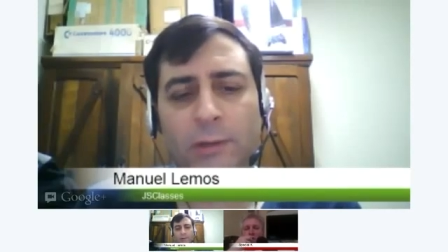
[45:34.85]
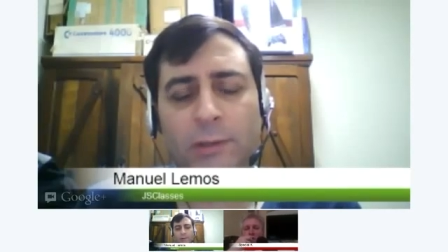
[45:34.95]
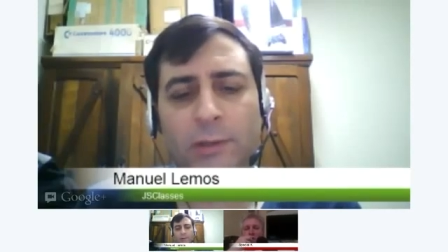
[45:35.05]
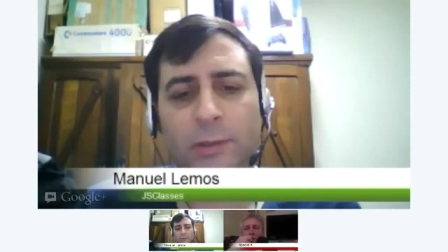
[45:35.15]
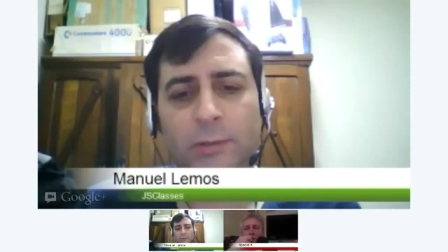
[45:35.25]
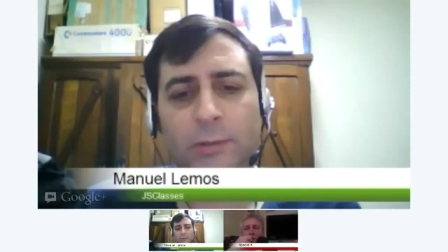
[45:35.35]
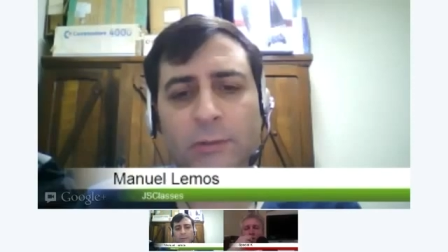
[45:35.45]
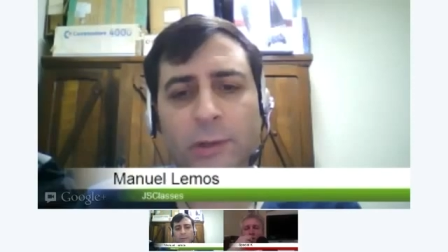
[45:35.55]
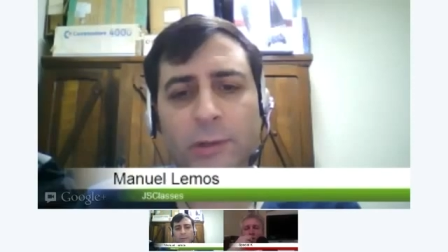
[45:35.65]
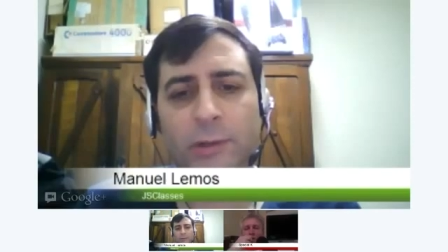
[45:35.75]
it also
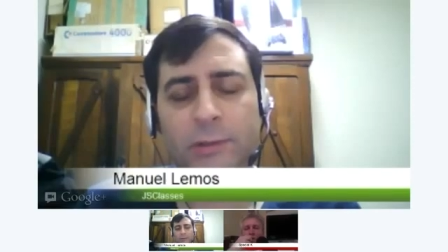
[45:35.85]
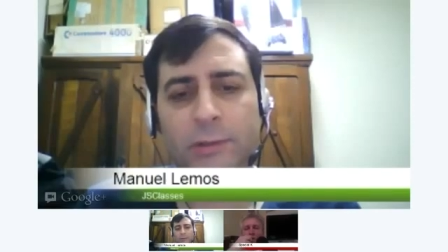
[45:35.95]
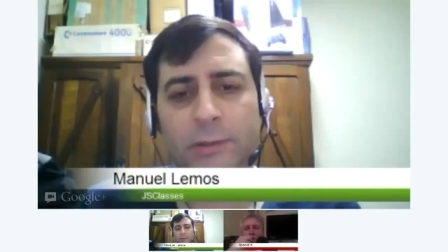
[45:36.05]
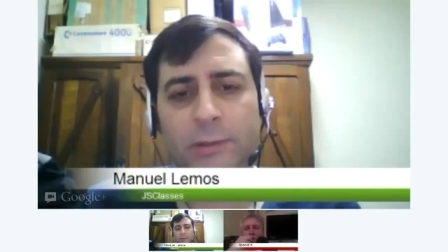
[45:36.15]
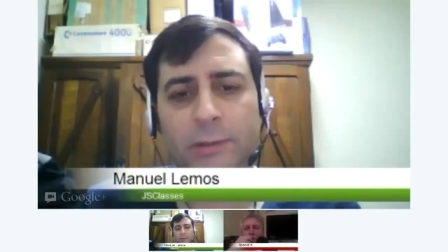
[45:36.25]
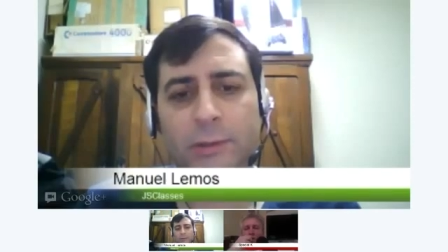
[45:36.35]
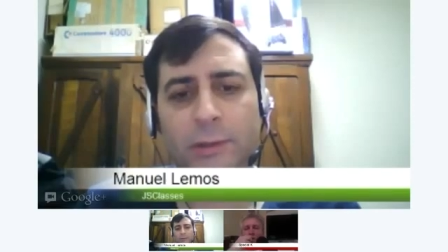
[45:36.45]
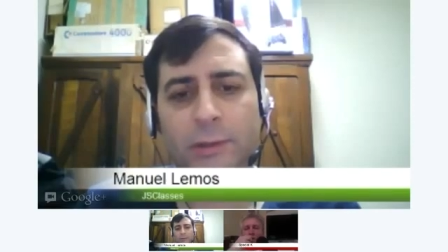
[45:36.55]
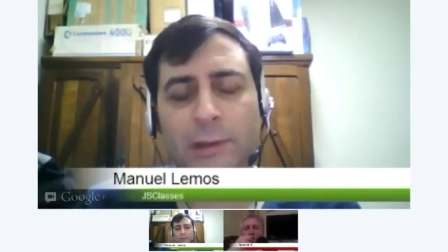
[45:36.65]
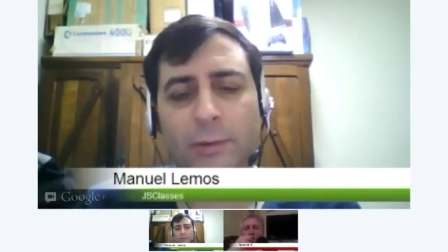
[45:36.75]
avoids
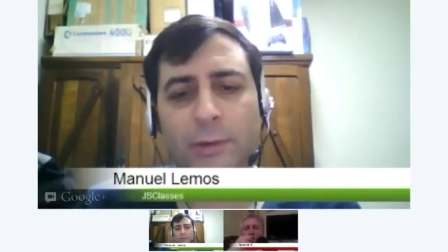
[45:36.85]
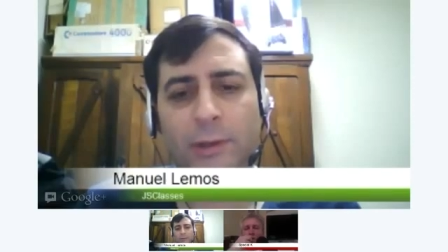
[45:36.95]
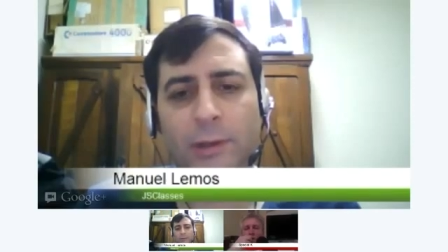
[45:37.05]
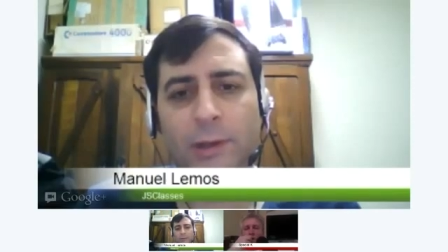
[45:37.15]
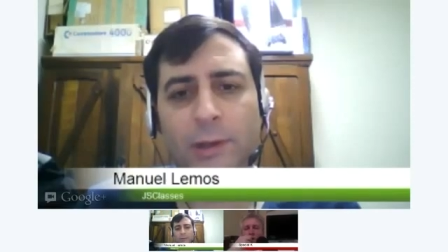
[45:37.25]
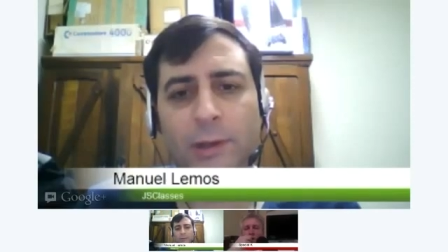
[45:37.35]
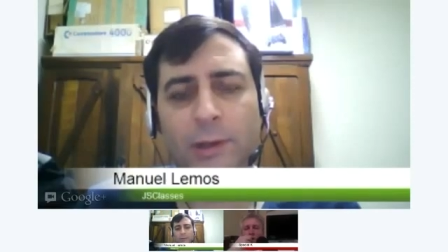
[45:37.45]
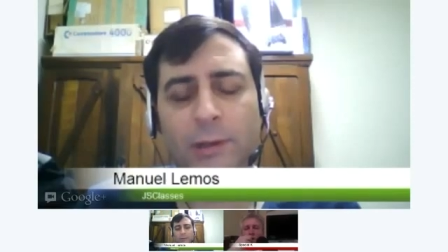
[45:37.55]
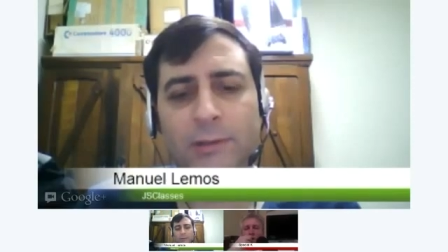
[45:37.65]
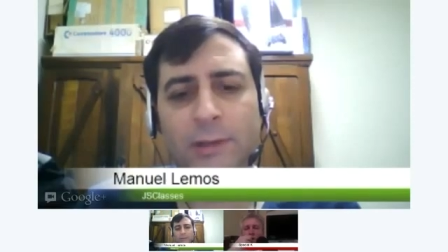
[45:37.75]
loading
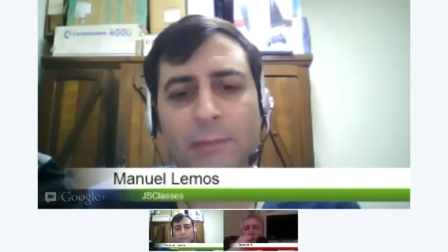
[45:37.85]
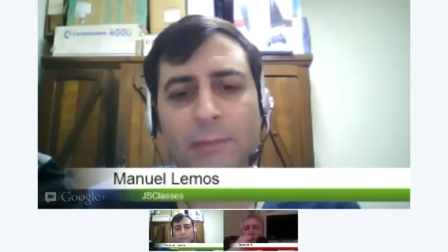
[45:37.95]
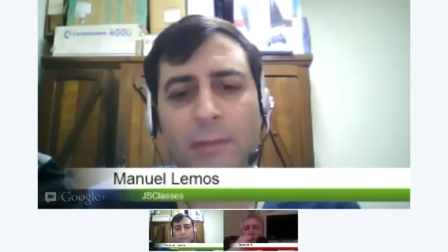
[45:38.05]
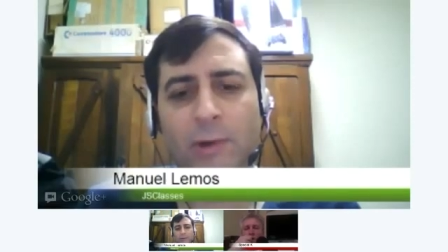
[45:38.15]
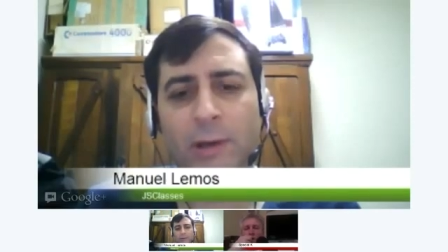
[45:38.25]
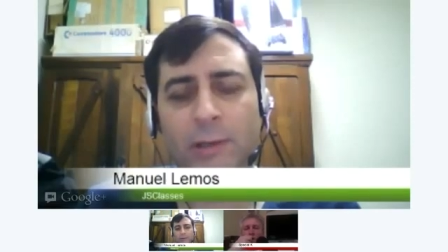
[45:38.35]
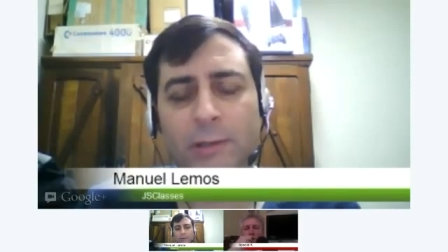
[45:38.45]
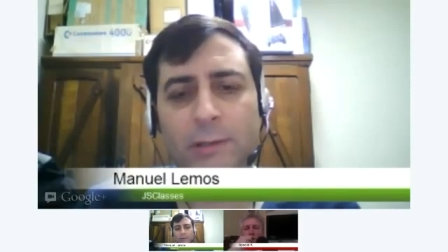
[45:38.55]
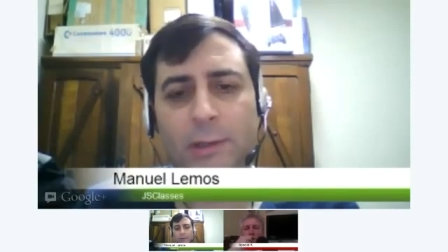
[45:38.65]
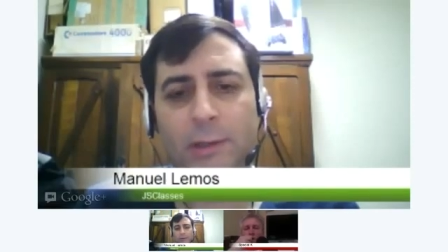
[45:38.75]
some libraries